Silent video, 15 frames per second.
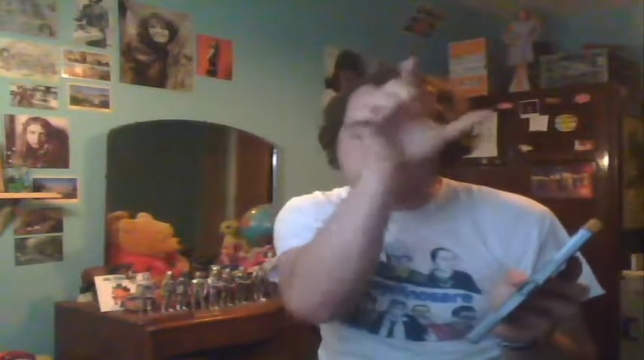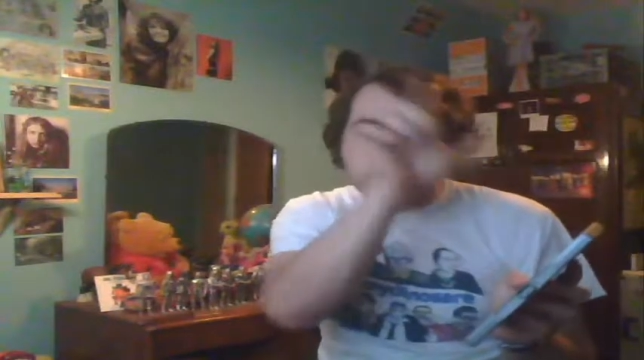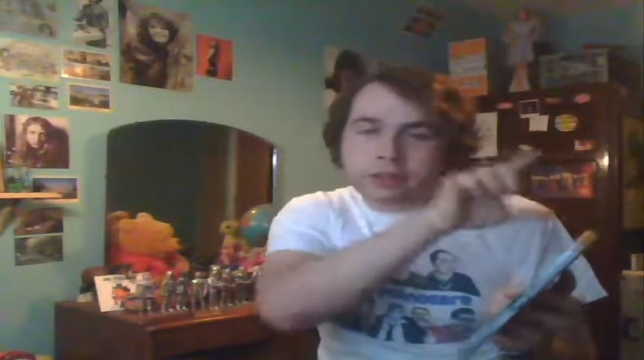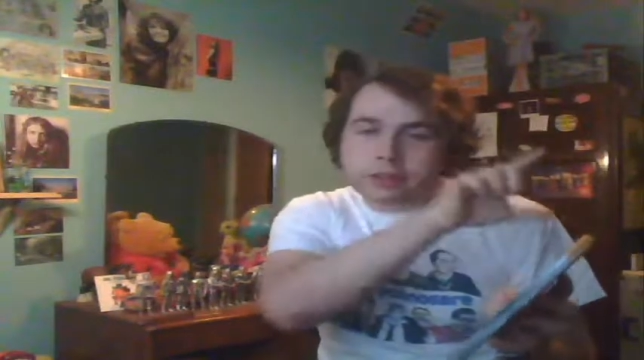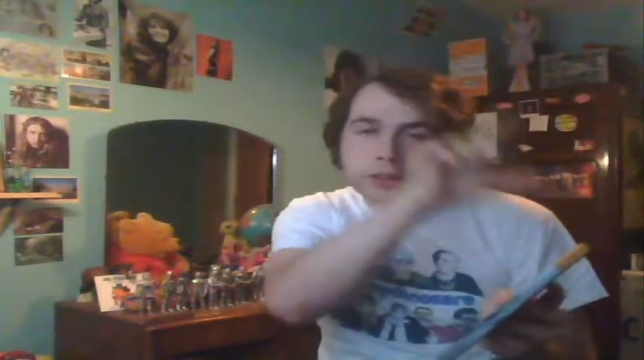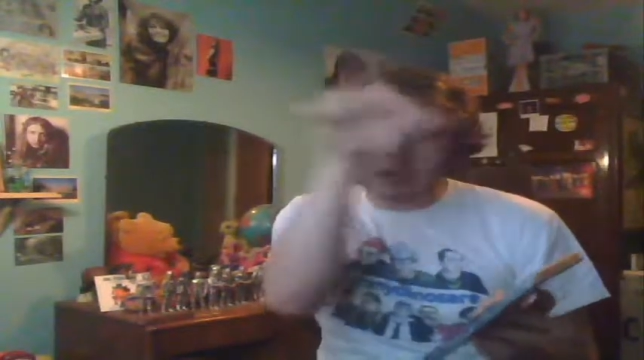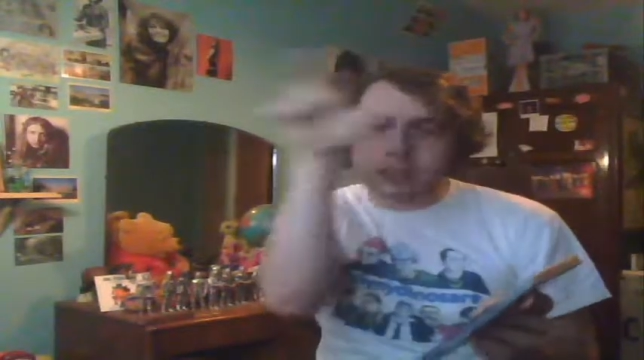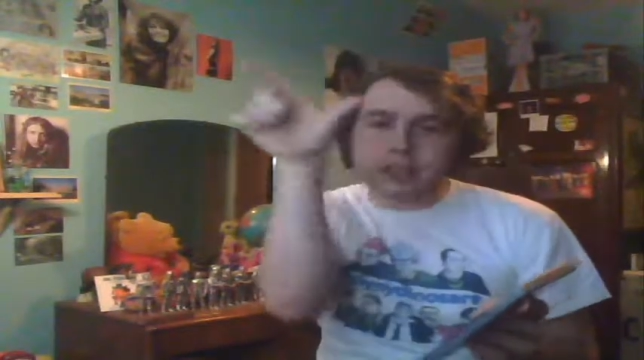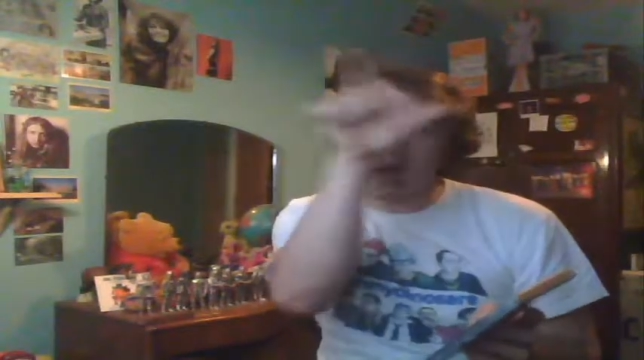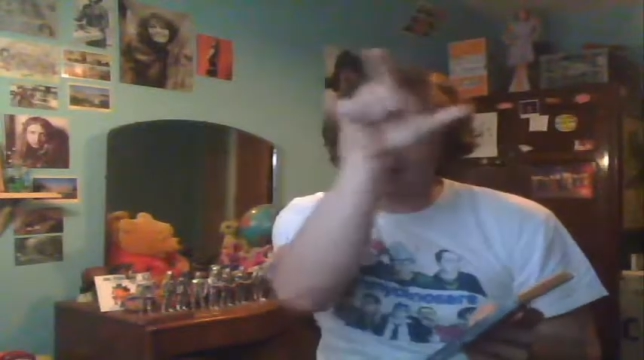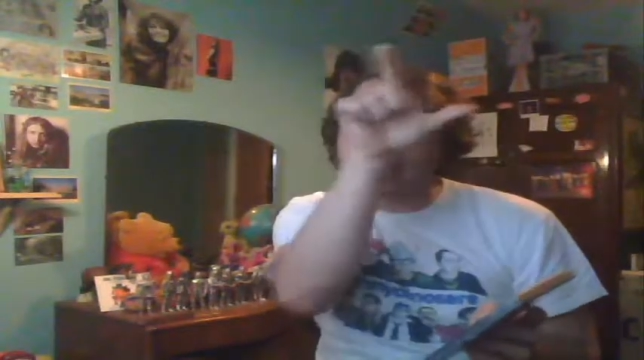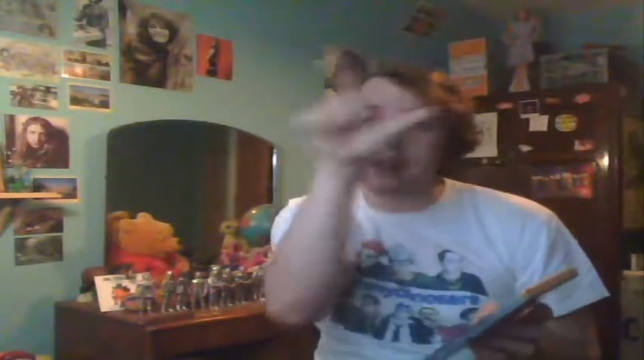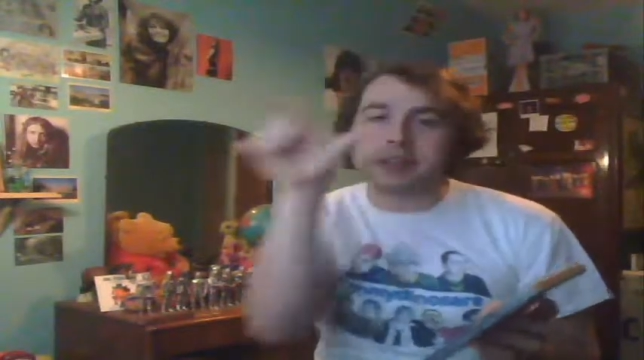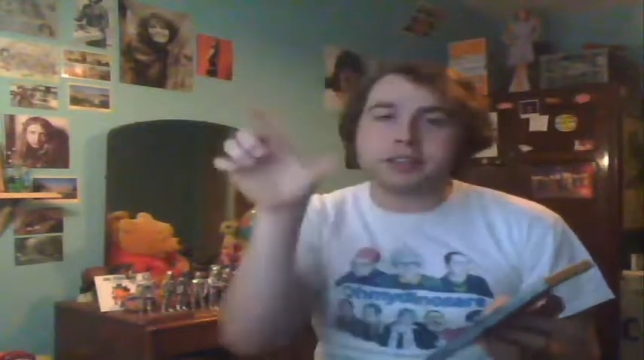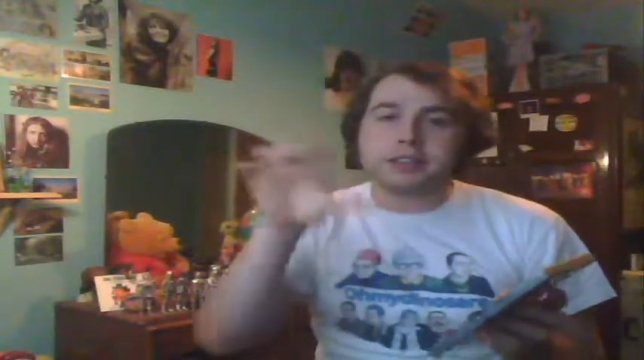little
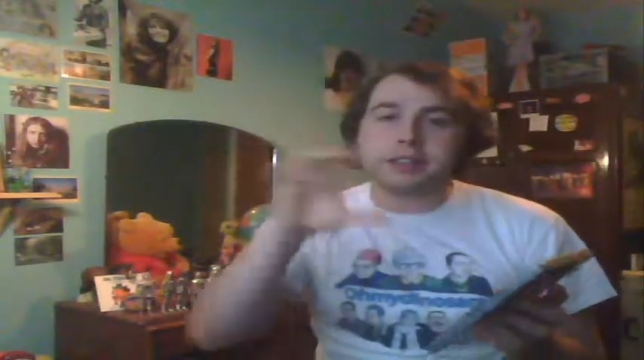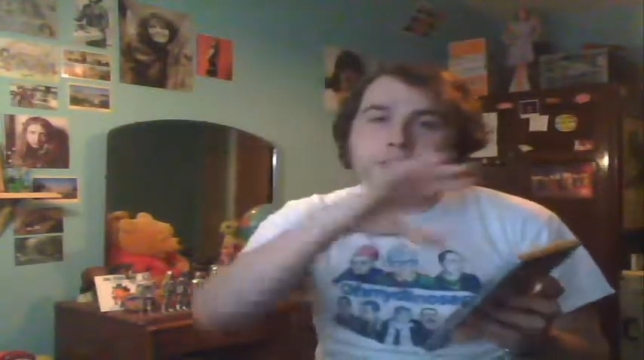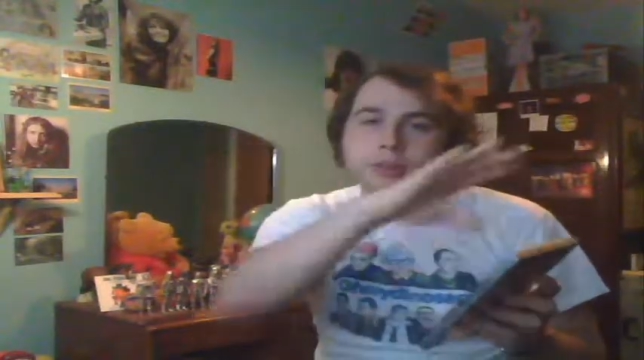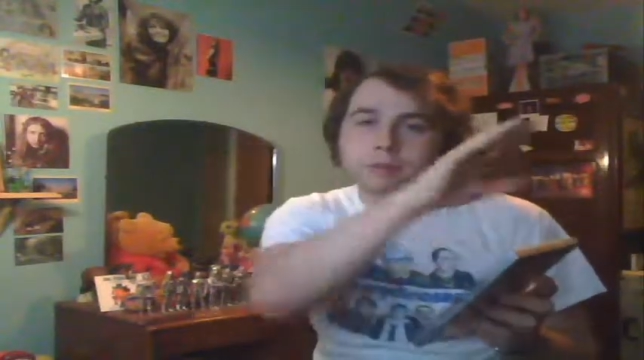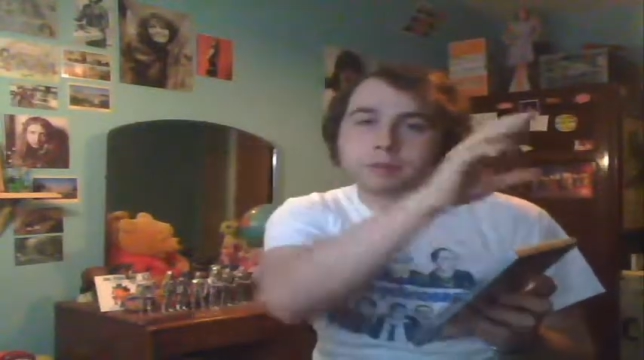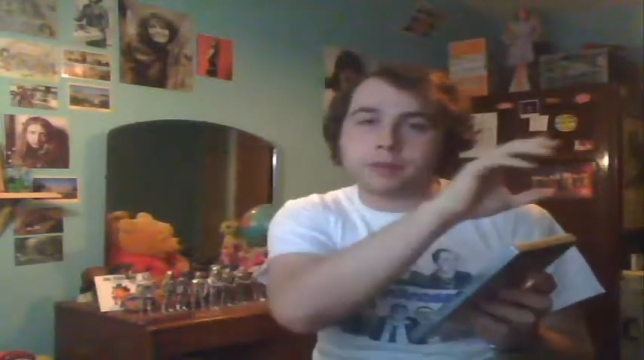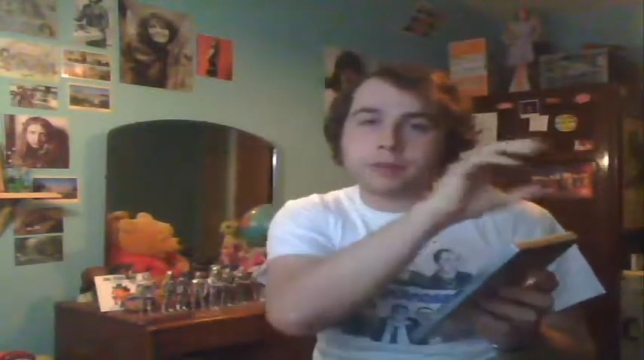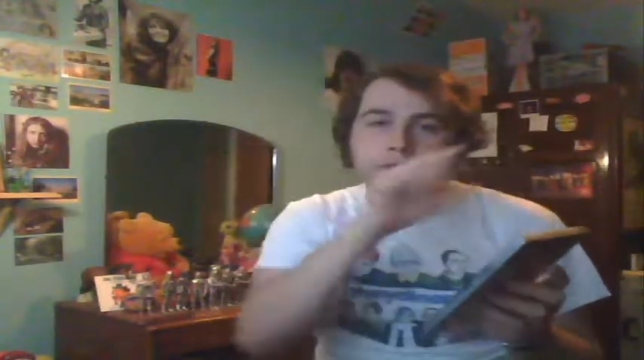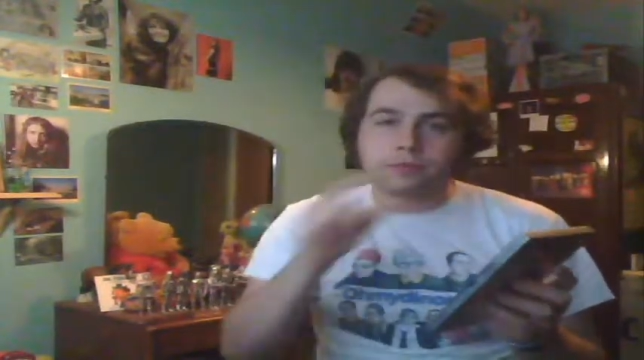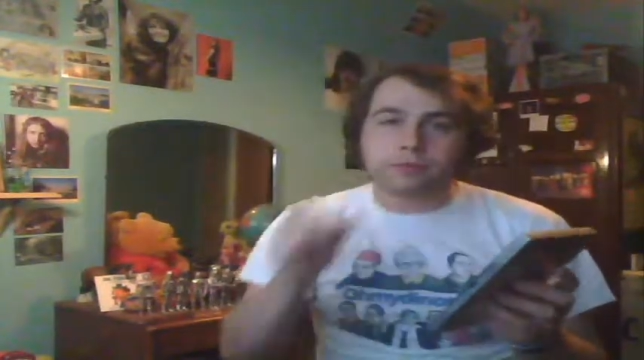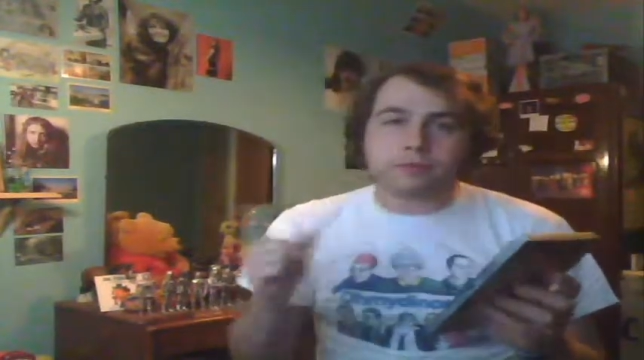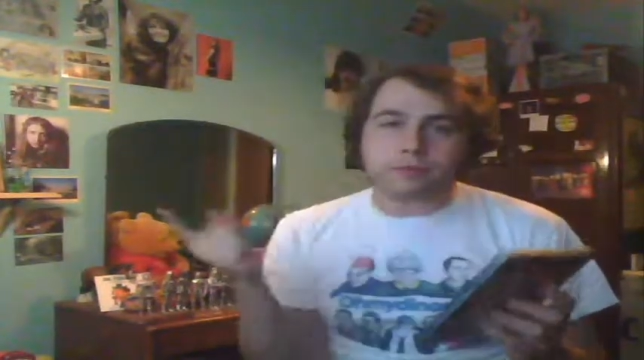card, the little bit of